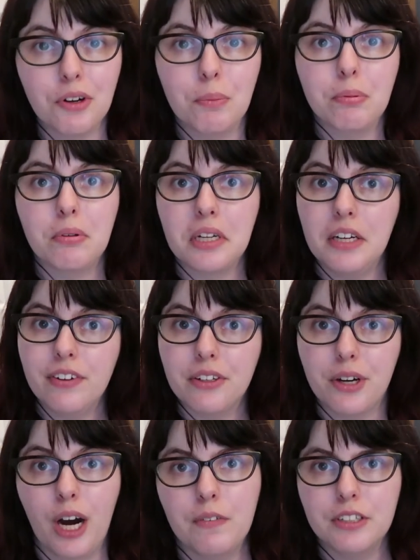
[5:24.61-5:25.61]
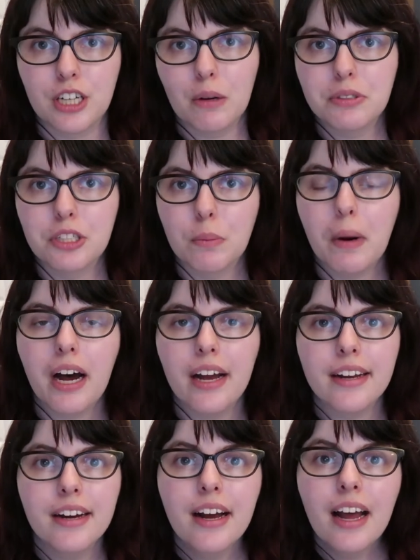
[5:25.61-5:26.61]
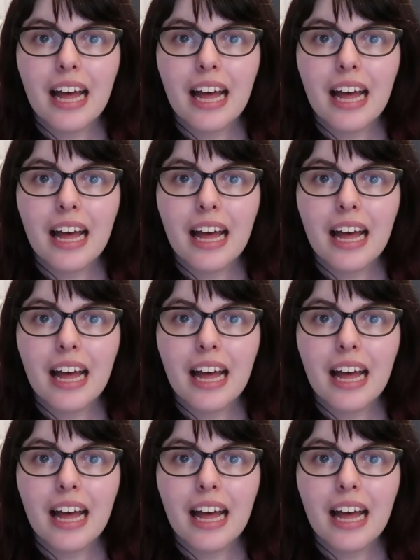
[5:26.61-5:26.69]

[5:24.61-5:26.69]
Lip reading: There are plenty of other coffee shops nearby.